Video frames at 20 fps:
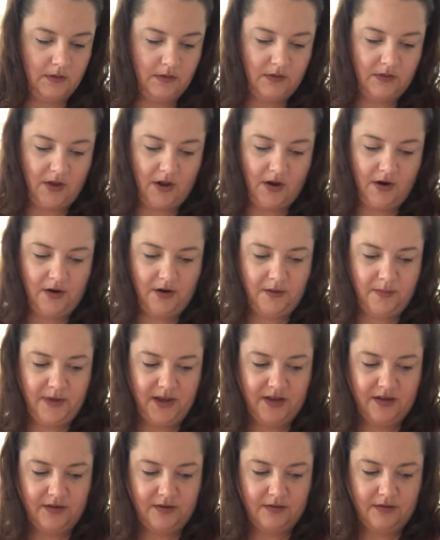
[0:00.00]
the
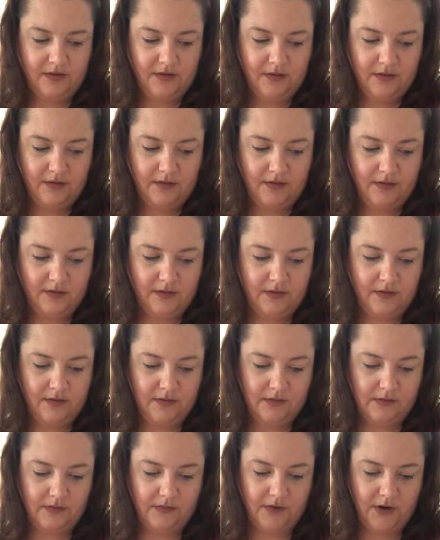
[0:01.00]
Hermit
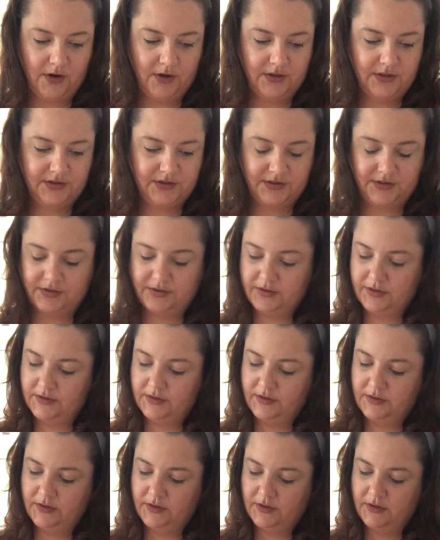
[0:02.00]
reversed.
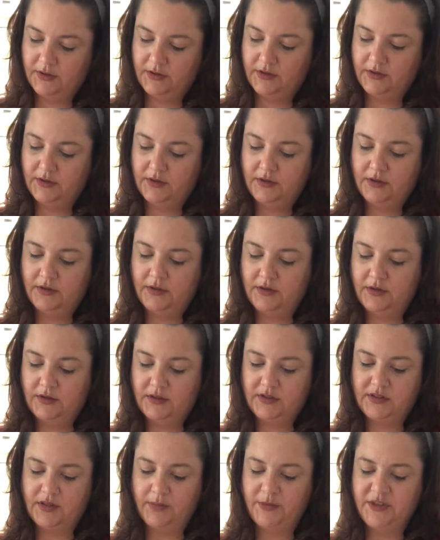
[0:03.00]

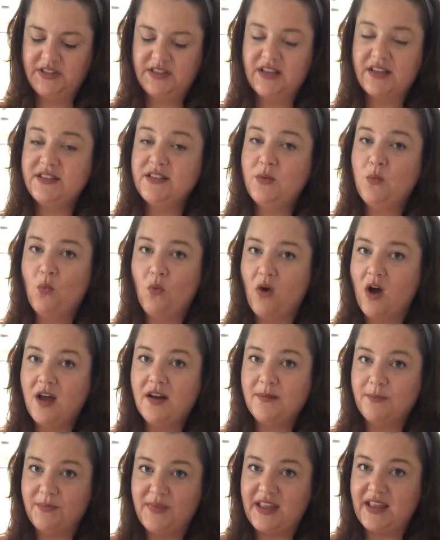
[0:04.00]
Someone doesn't
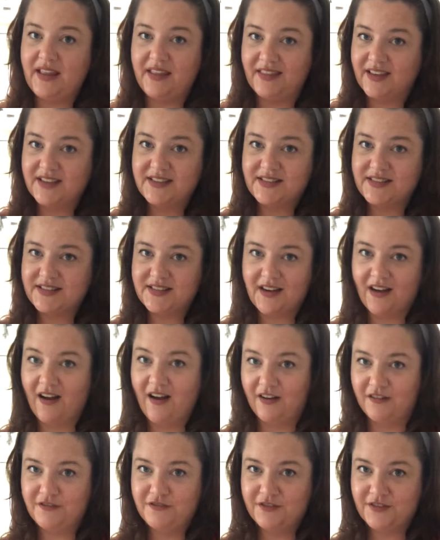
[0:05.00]
want to be this
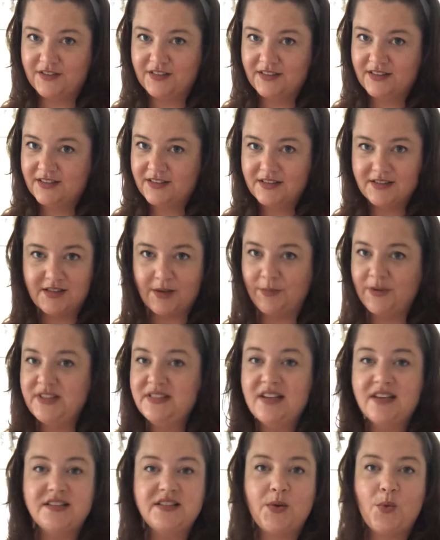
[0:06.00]
tough. Someone
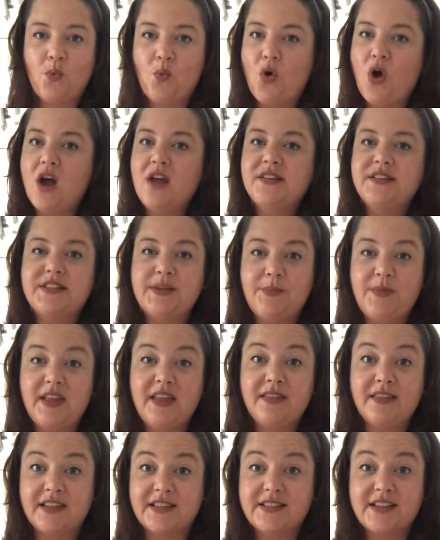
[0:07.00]
doesn't want to
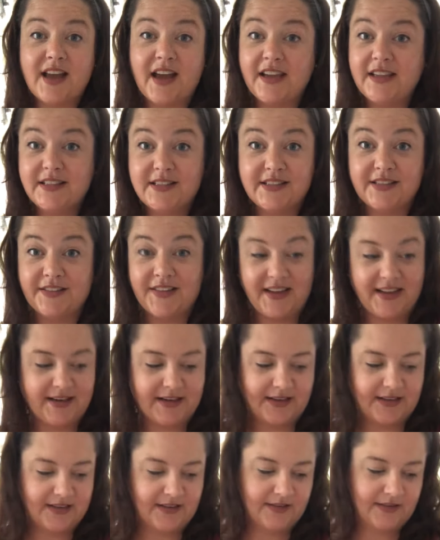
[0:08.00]
be this
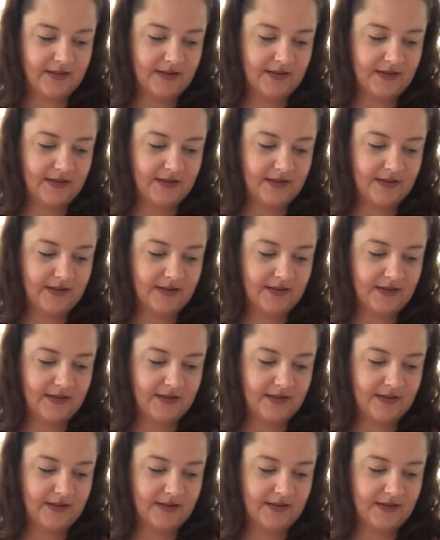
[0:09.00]
isolated.